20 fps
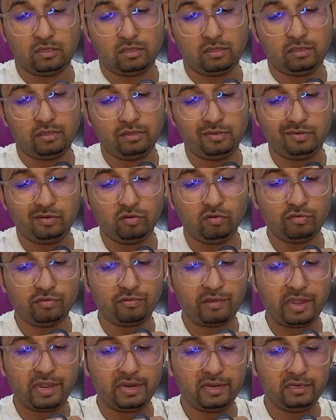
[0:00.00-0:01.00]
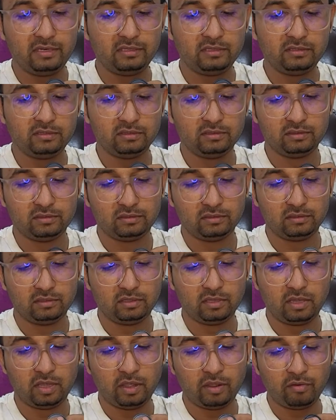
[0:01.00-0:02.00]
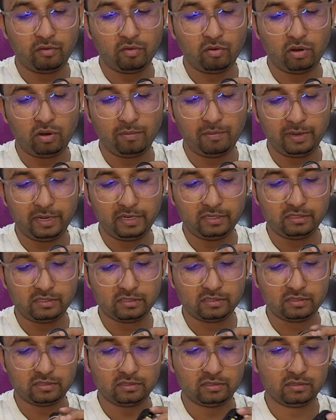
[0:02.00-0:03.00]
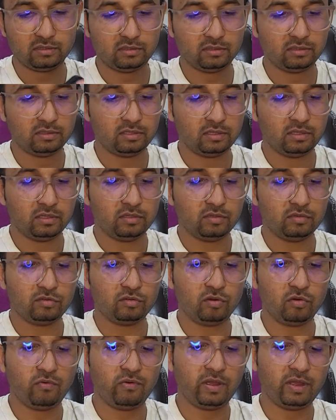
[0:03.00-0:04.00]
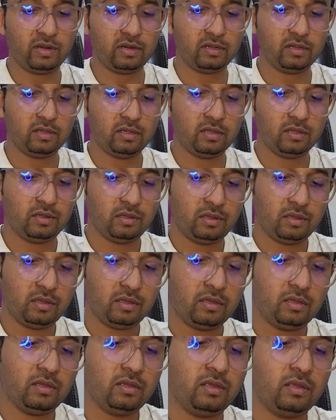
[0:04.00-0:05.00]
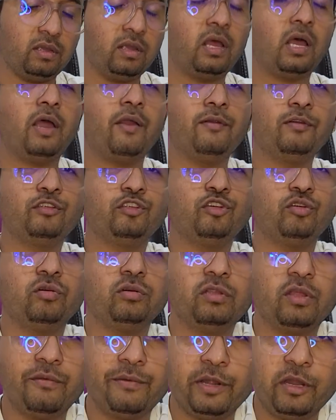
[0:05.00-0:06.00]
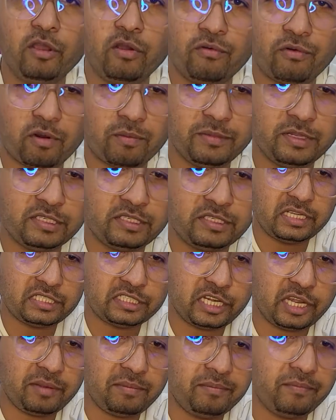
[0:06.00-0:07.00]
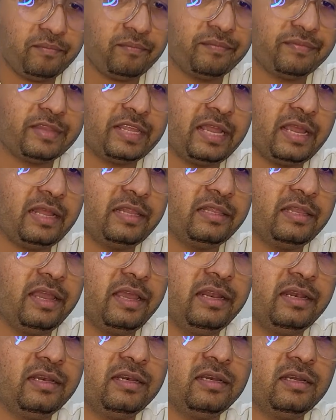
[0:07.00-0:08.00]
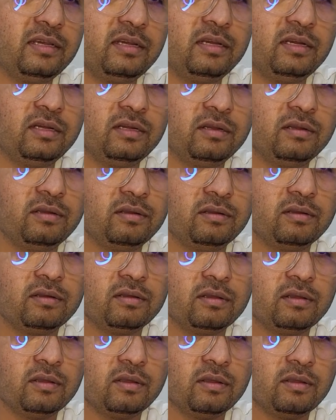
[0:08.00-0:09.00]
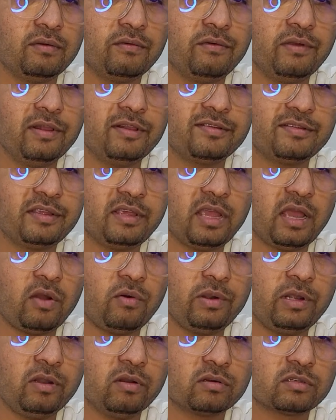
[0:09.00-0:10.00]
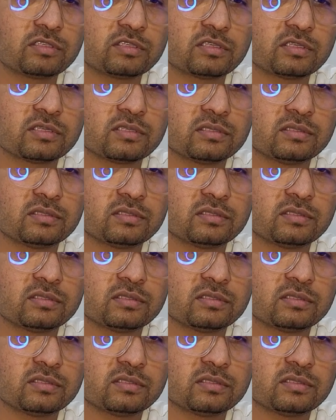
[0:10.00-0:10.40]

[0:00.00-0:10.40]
this looks fine. I have no complaints. so far. I will shoot the video from this cam and then we'll see how it looks.